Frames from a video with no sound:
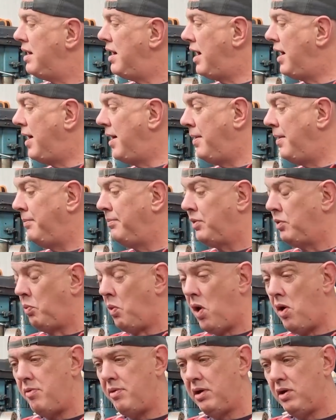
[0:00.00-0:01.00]
The
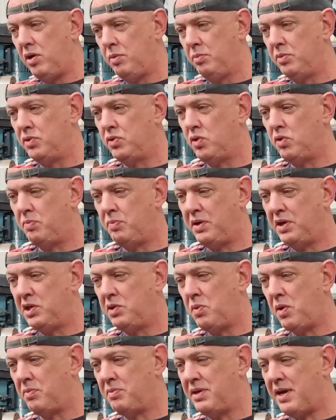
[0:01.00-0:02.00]
wiring loom has all been
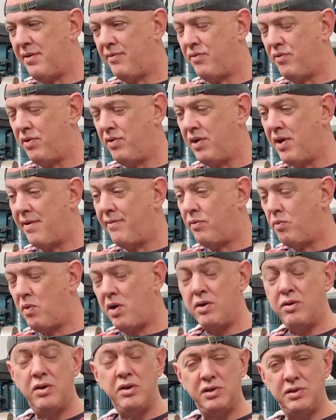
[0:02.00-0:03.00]
swapped out for another
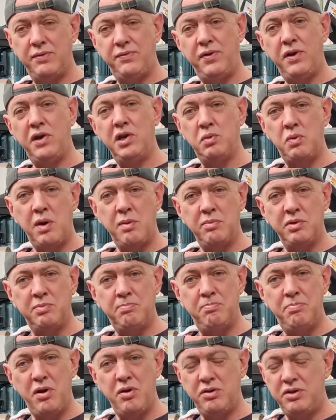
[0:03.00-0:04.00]
one because the first one was
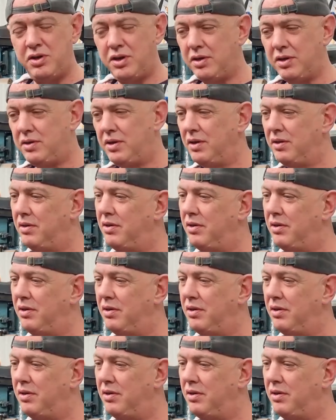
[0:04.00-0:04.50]
butchered.